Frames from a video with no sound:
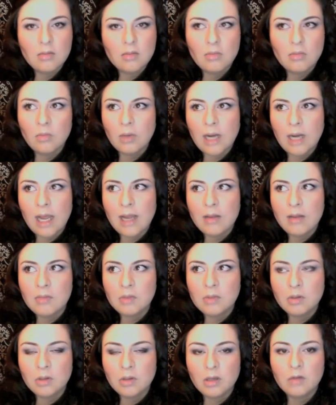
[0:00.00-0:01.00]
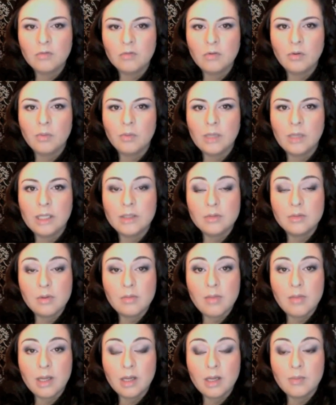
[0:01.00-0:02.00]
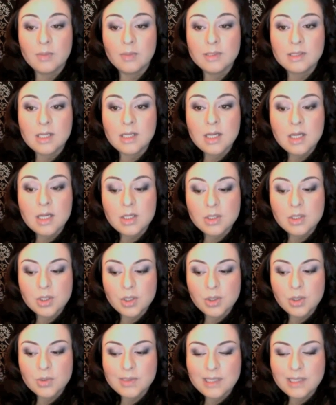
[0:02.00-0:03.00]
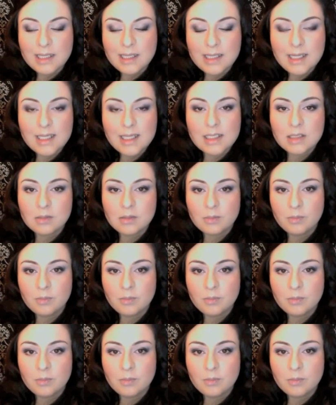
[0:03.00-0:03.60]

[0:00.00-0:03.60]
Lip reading: what I'm looking for when I do my makeup is to use the least